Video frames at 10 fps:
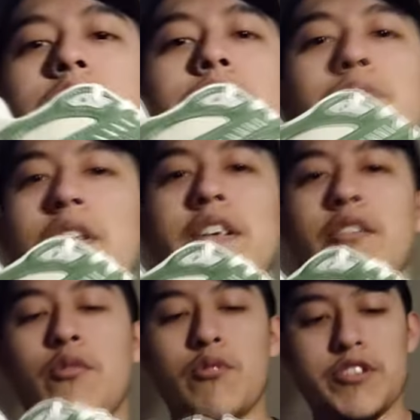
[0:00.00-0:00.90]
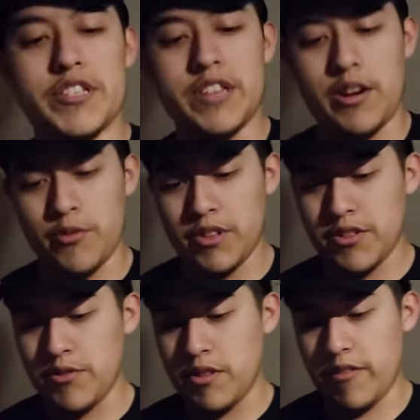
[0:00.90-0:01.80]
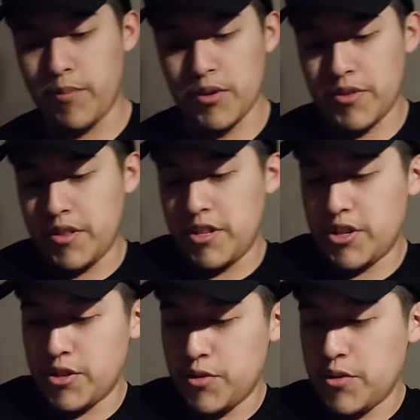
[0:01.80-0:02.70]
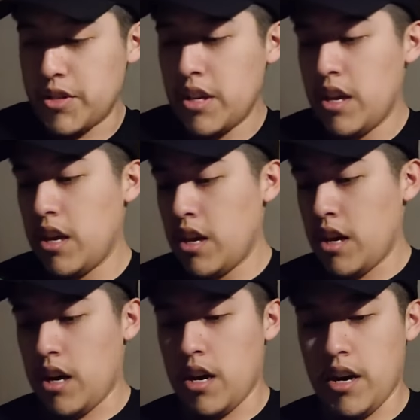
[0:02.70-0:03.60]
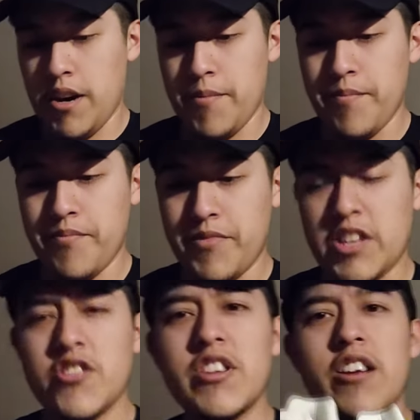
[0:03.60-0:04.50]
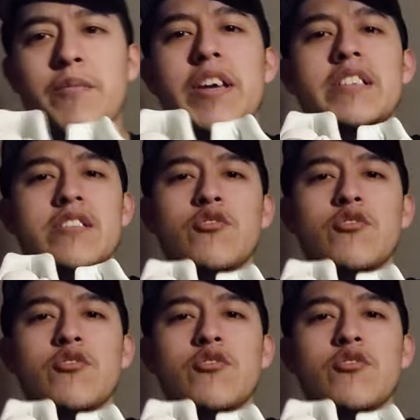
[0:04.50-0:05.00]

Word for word: fucking gorgeous I really do love both of these shoes um, they turned out amazing.